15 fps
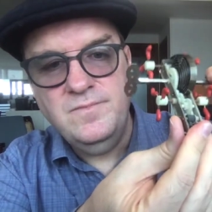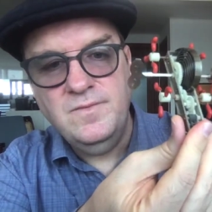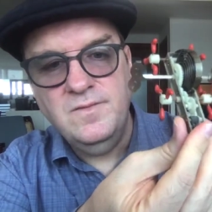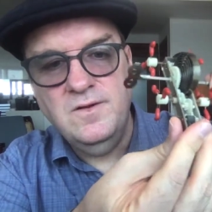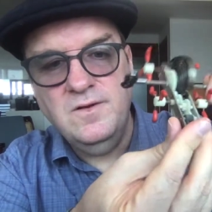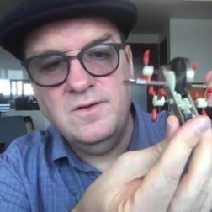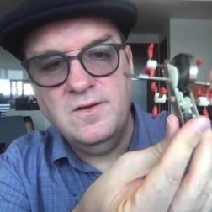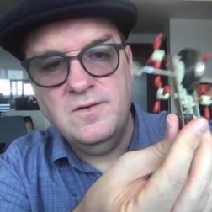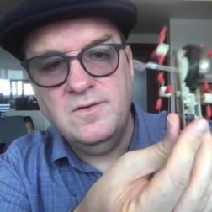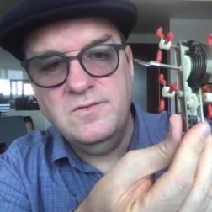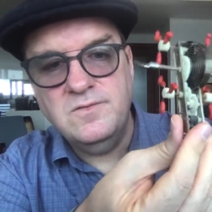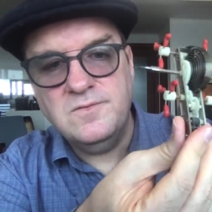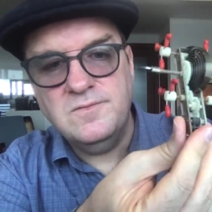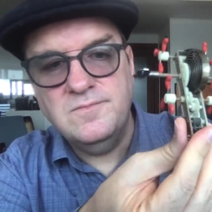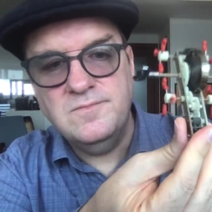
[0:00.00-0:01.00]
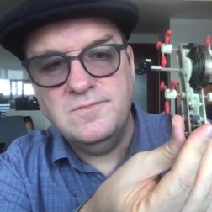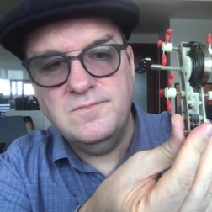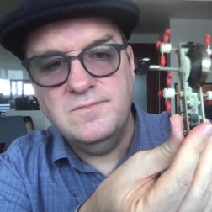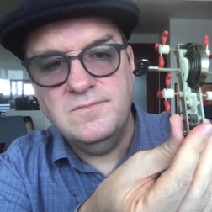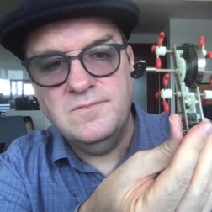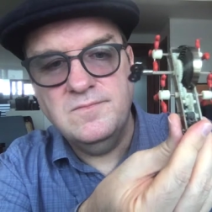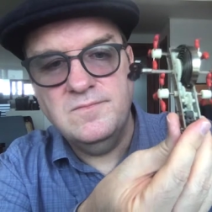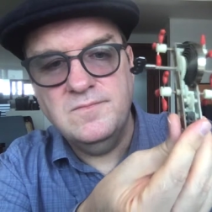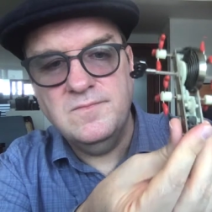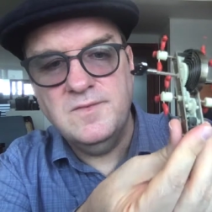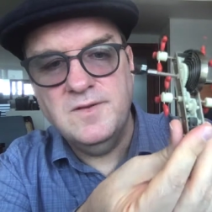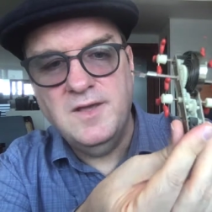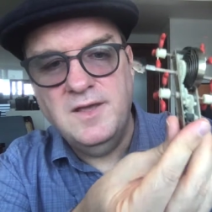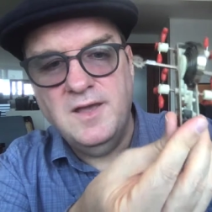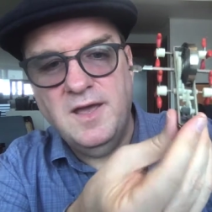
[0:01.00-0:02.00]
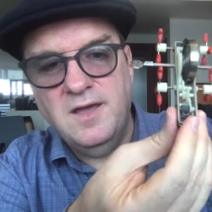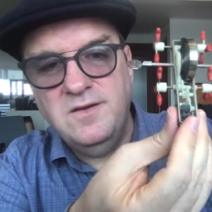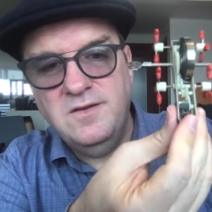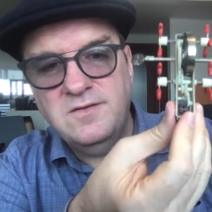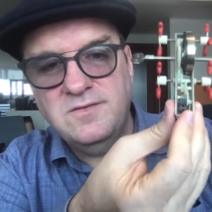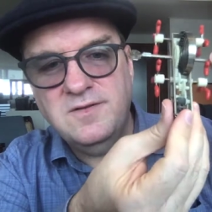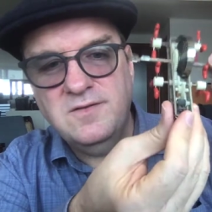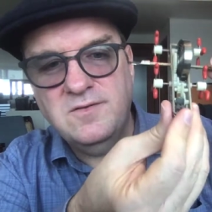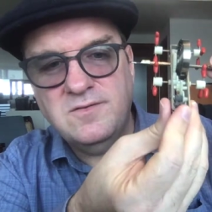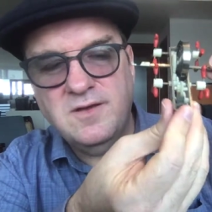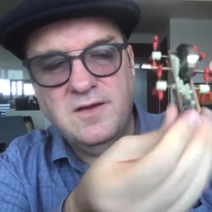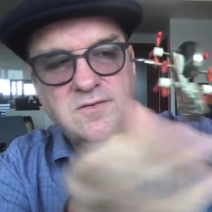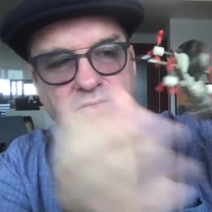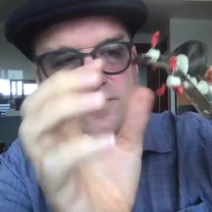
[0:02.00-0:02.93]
There it goes. And do you see there's also